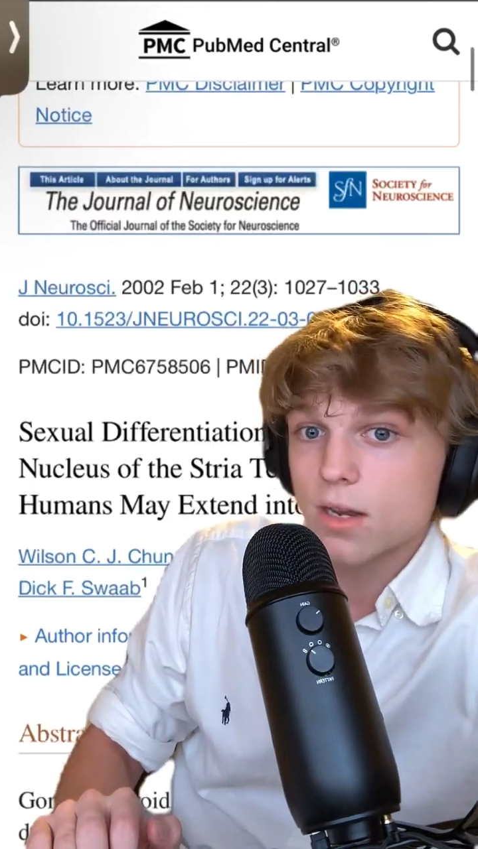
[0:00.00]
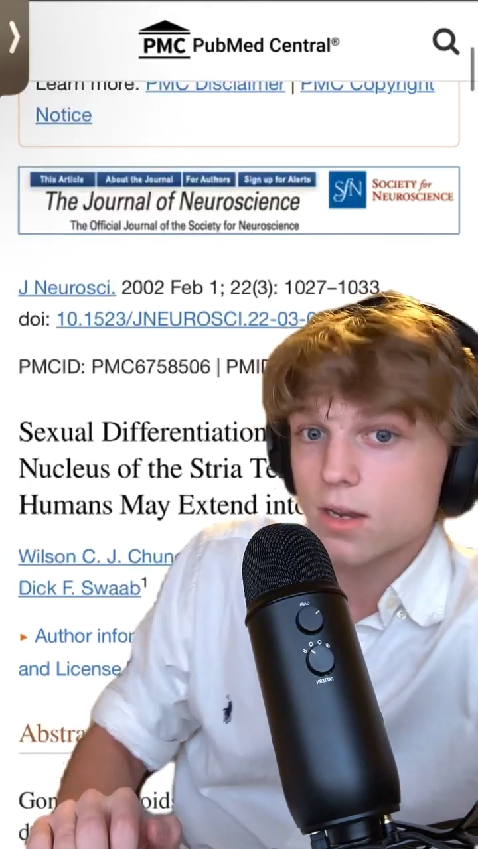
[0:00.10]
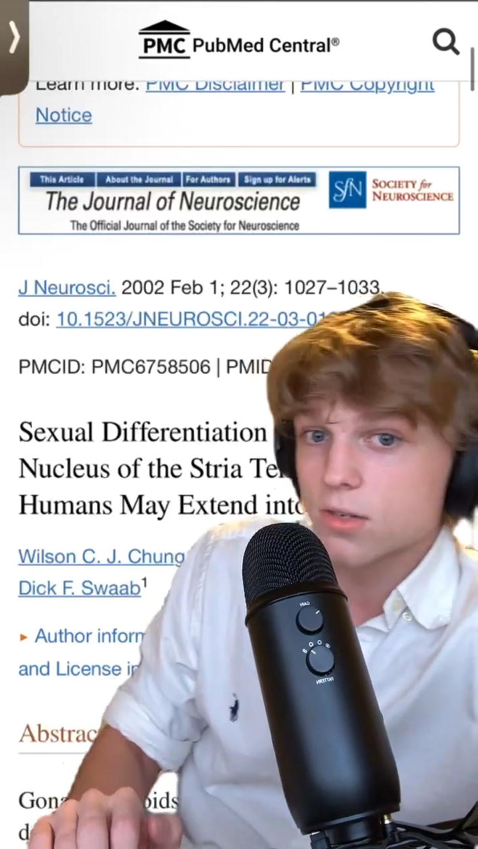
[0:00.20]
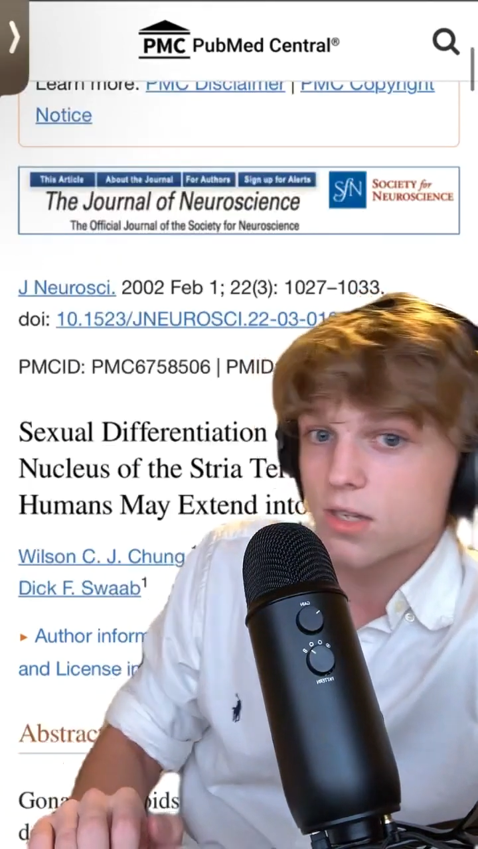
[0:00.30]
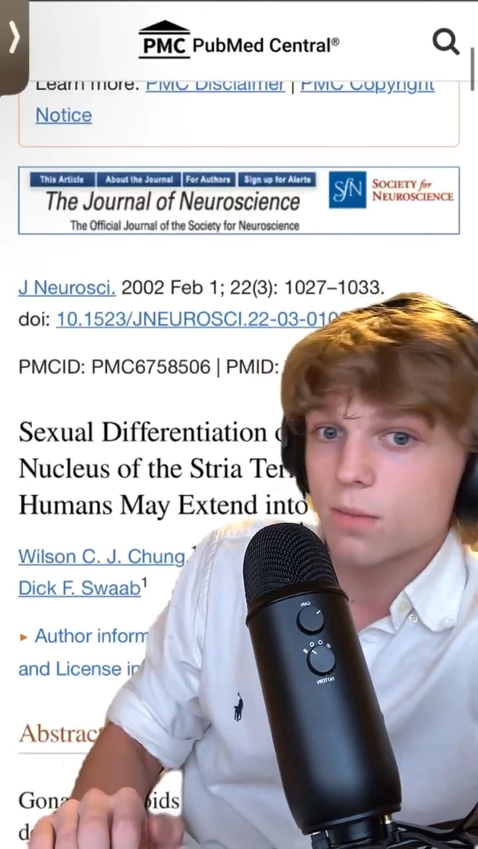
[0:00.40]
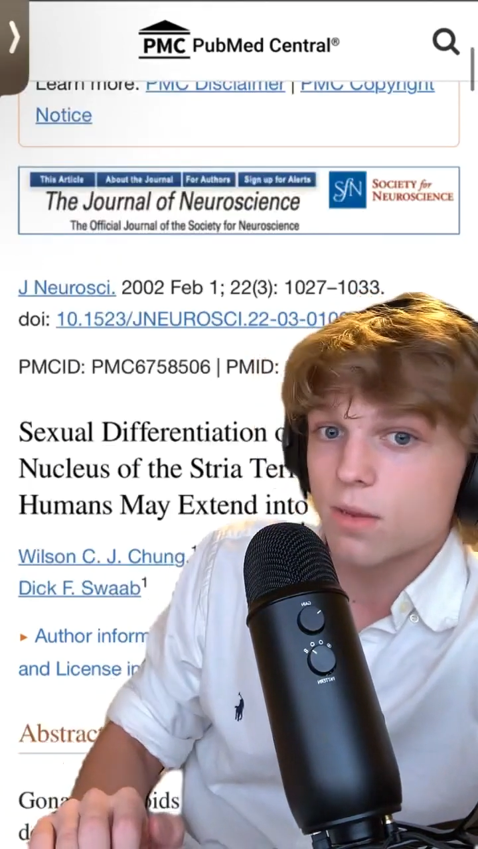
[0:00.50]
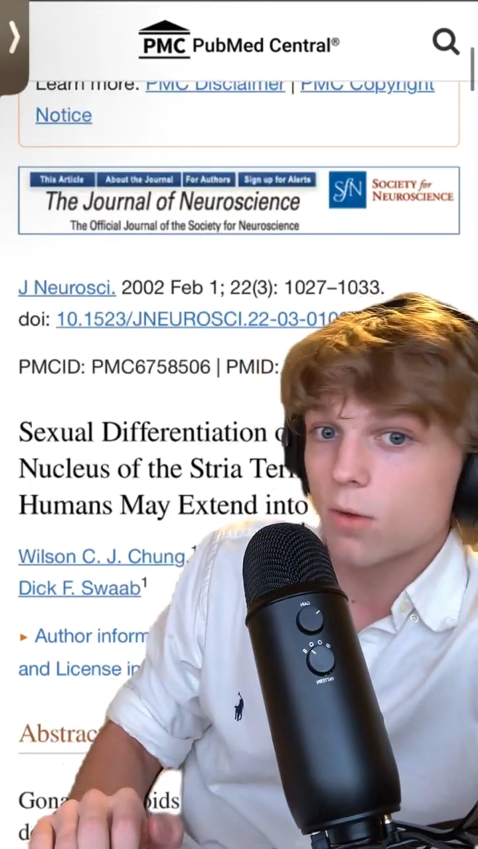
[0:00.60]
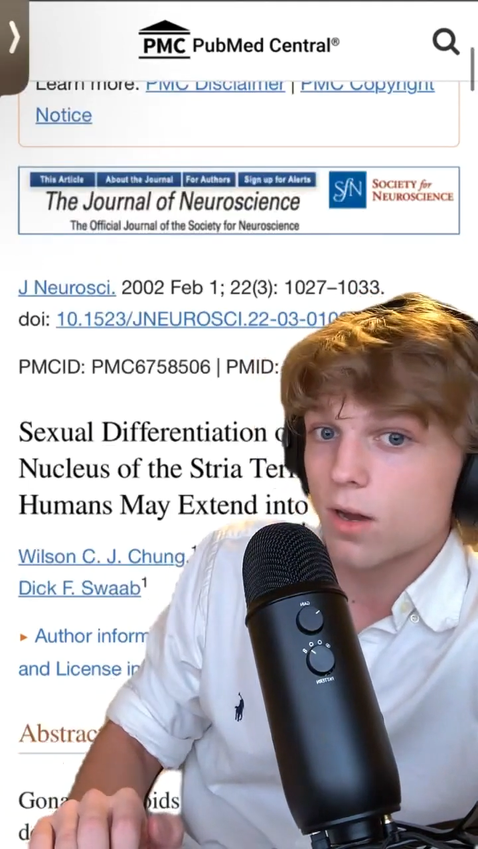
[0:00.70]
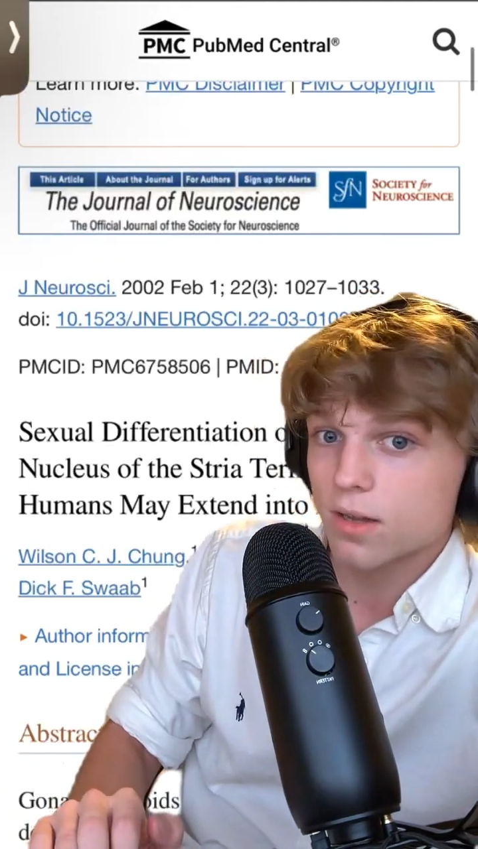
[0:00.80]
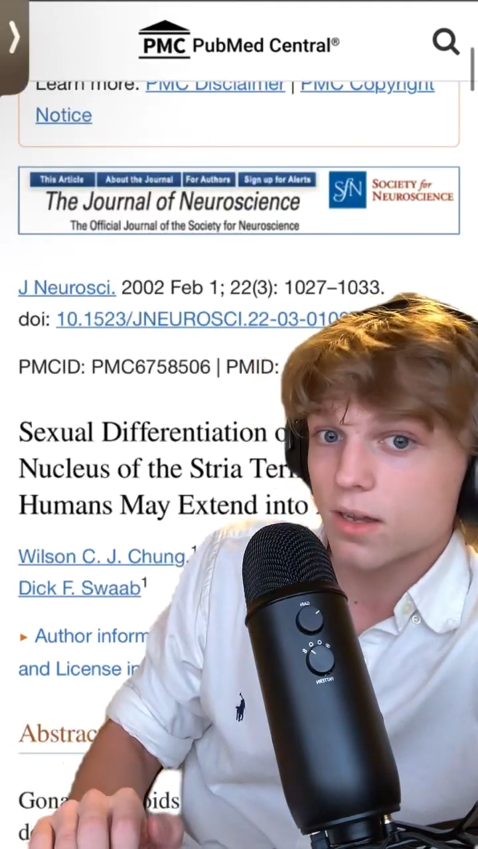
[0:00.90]
here's gonna be
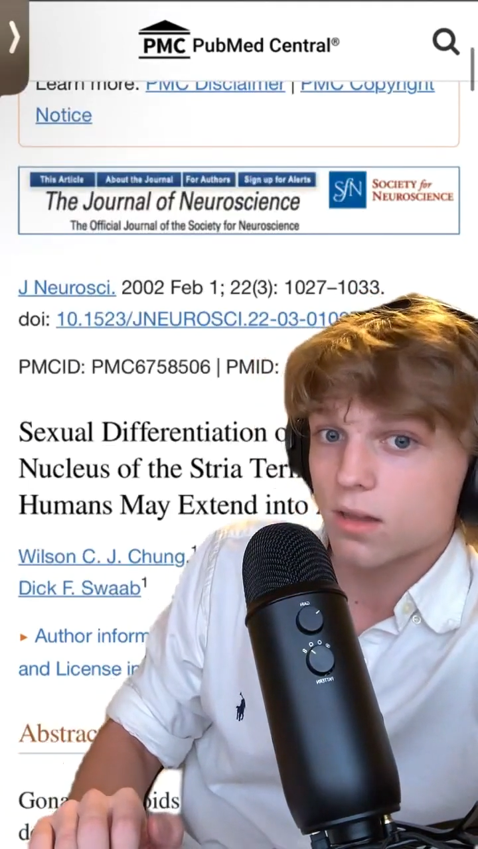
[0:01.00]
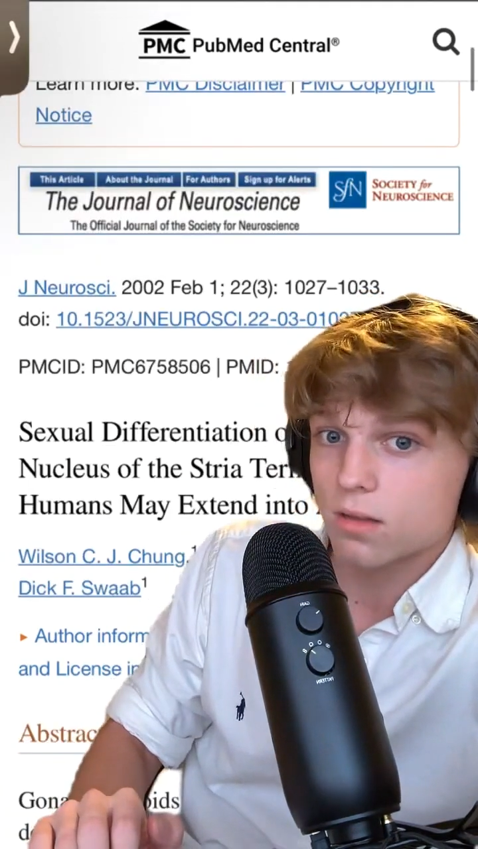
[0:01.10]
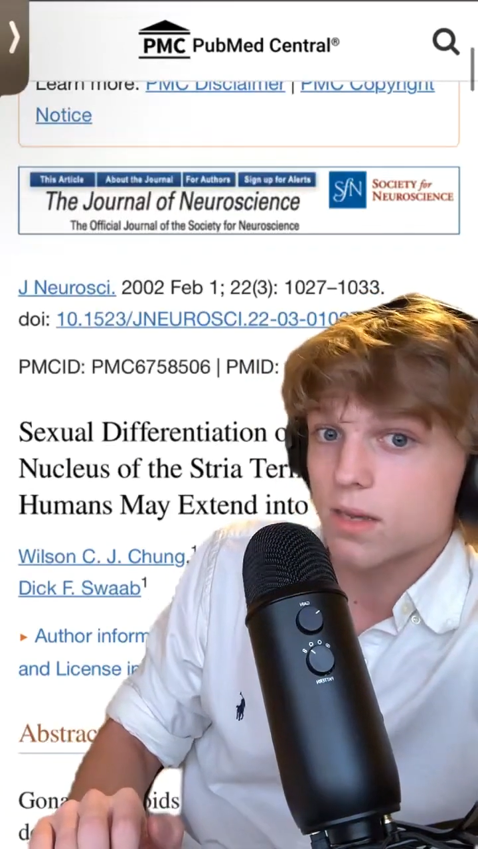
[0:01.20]
one like in the